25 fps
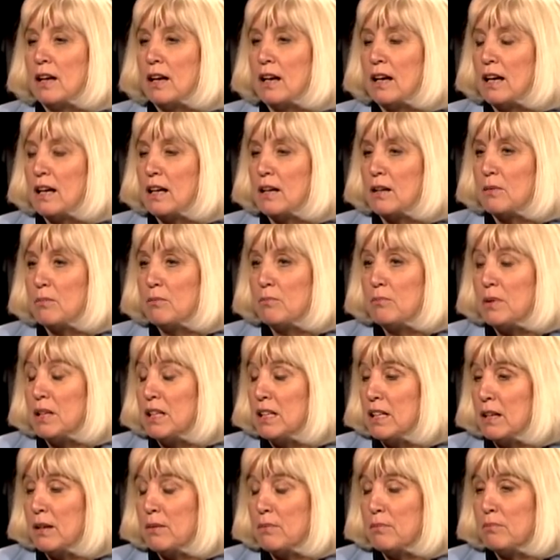And
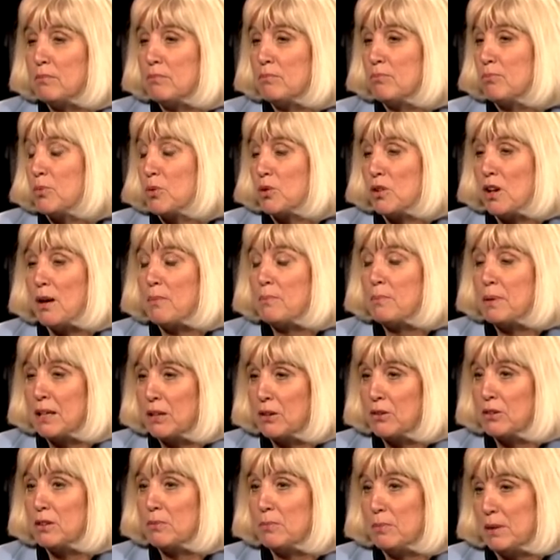many of them were not
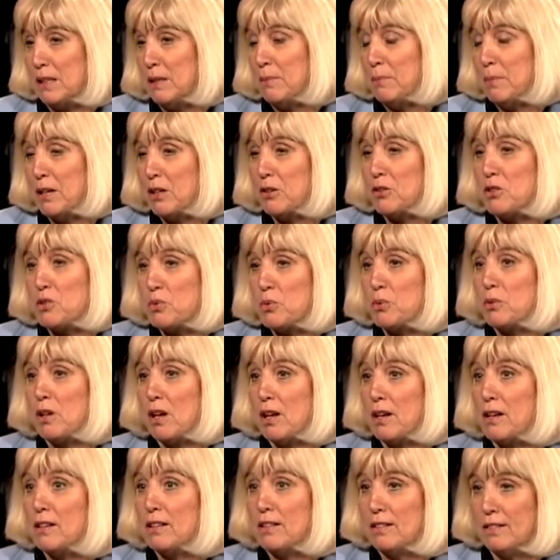many parents were
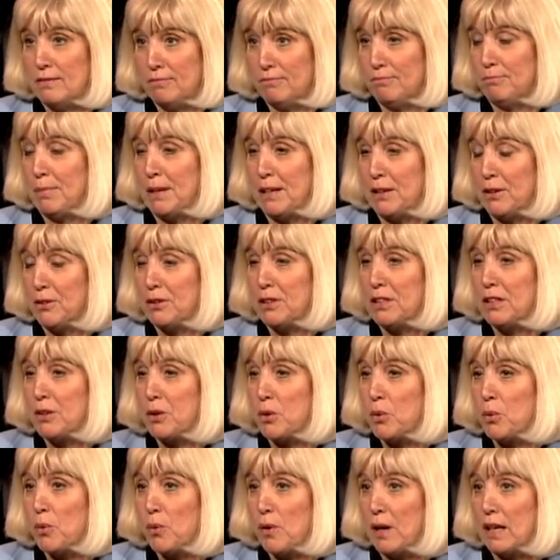not parented
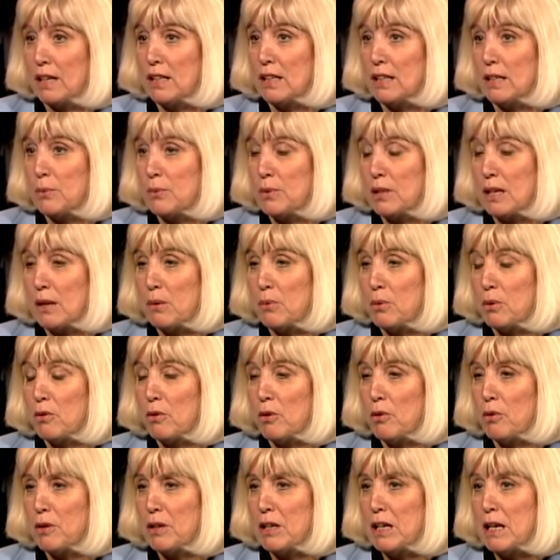correctly when they were
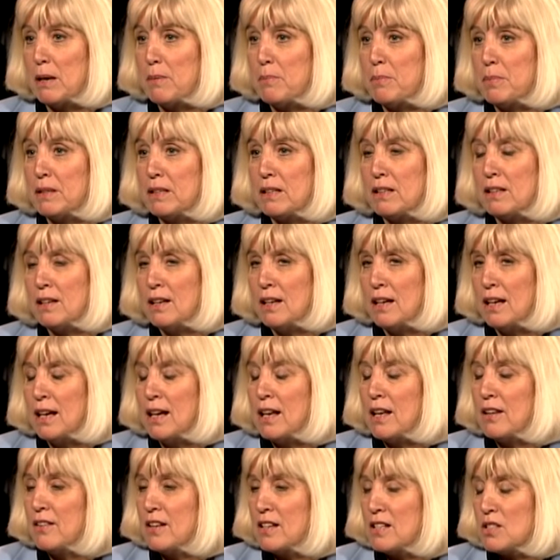growing up, and
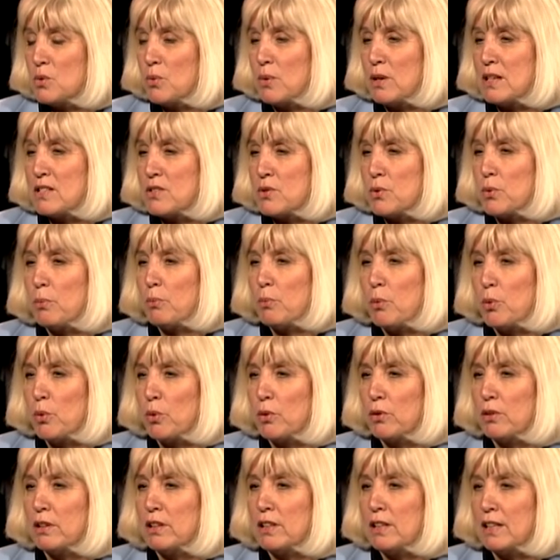that's why it's so
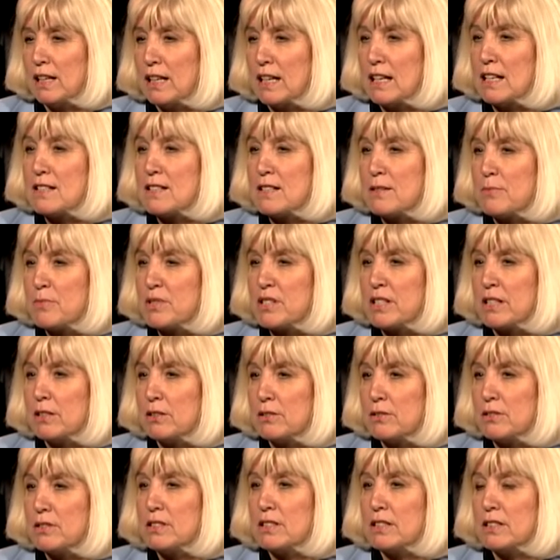important that they get some
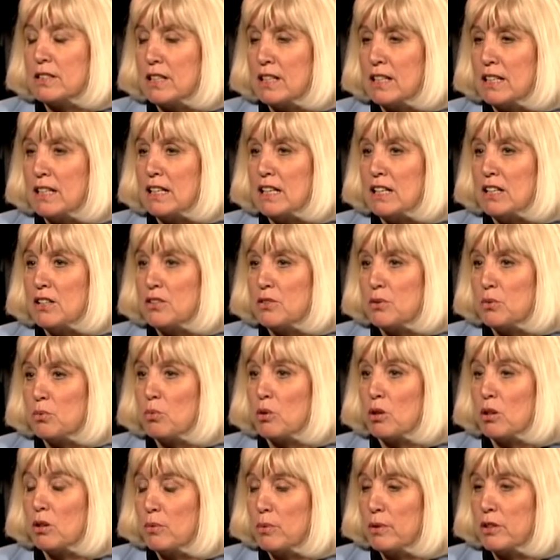skills that they need to
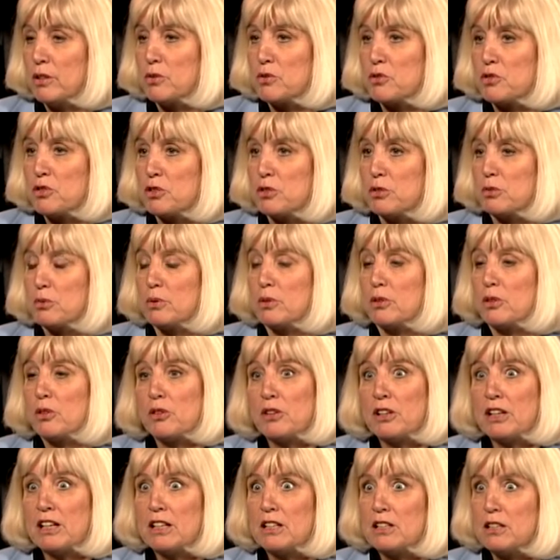work with their children, or
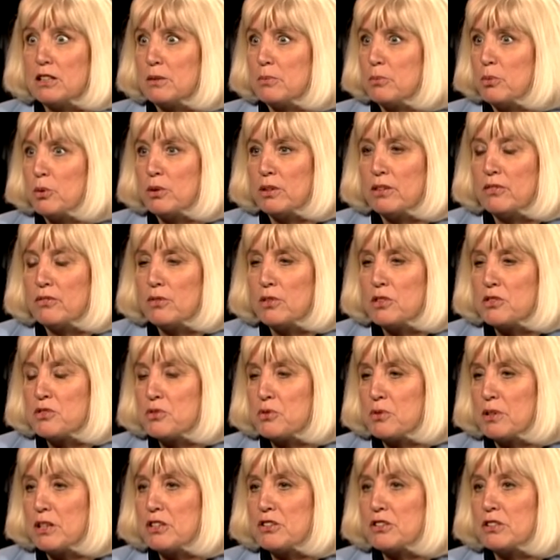they get to the point of
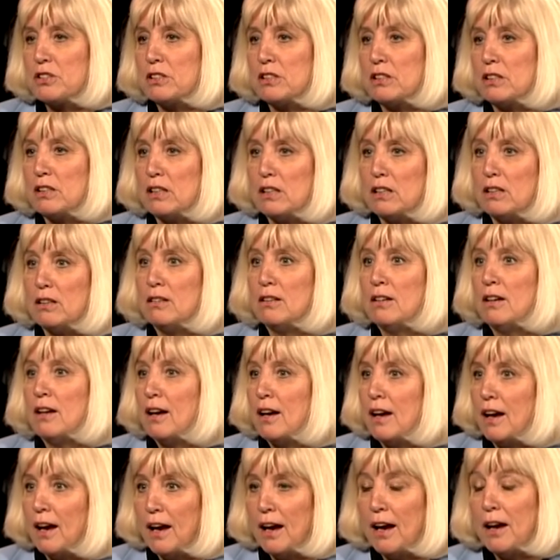frustration and
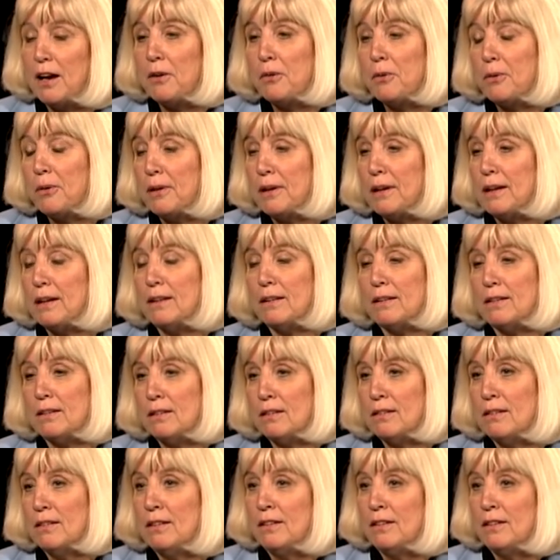angry and